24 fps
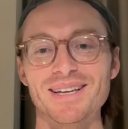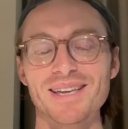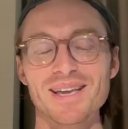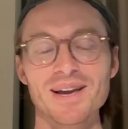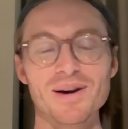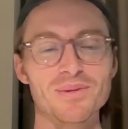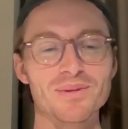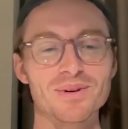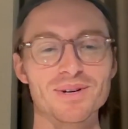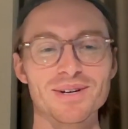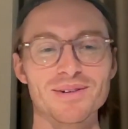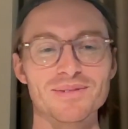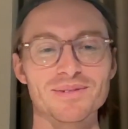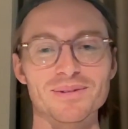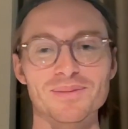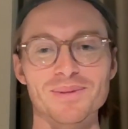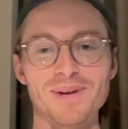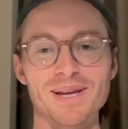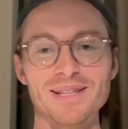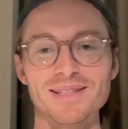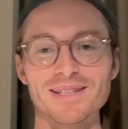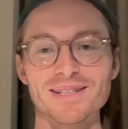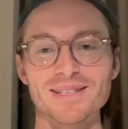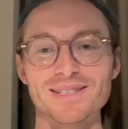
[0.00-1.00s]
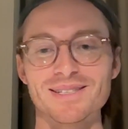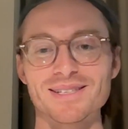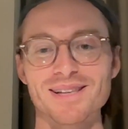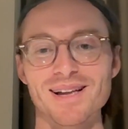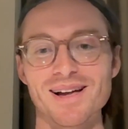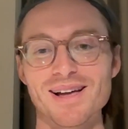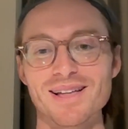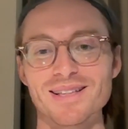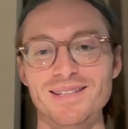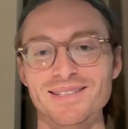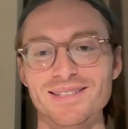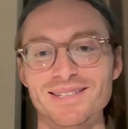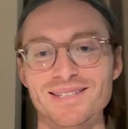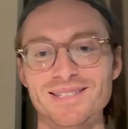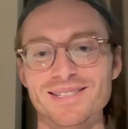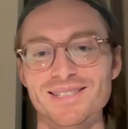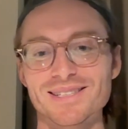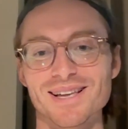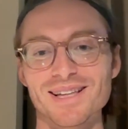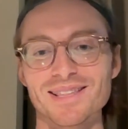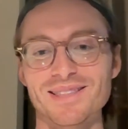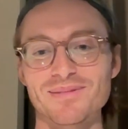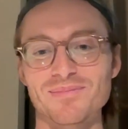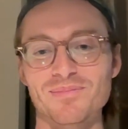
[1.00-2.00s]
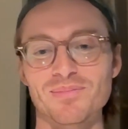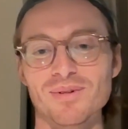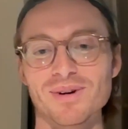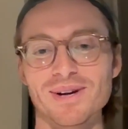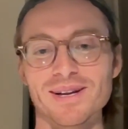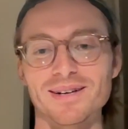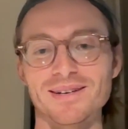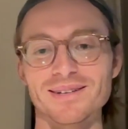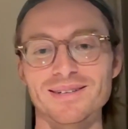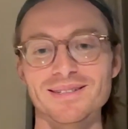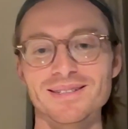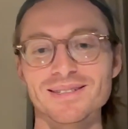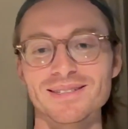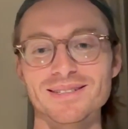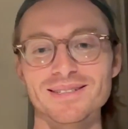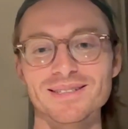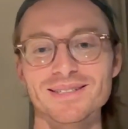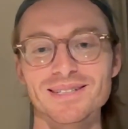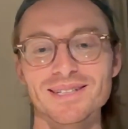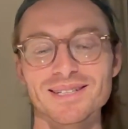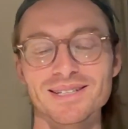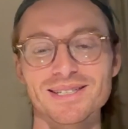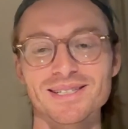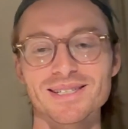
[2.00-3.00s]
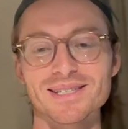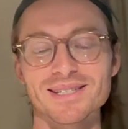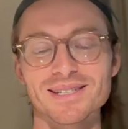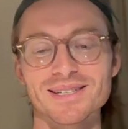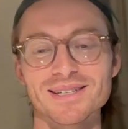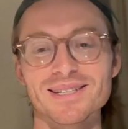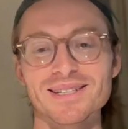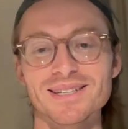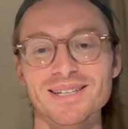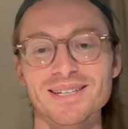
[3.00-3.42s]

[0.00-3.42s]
Yeah, whatever, man. That's not the point. It's a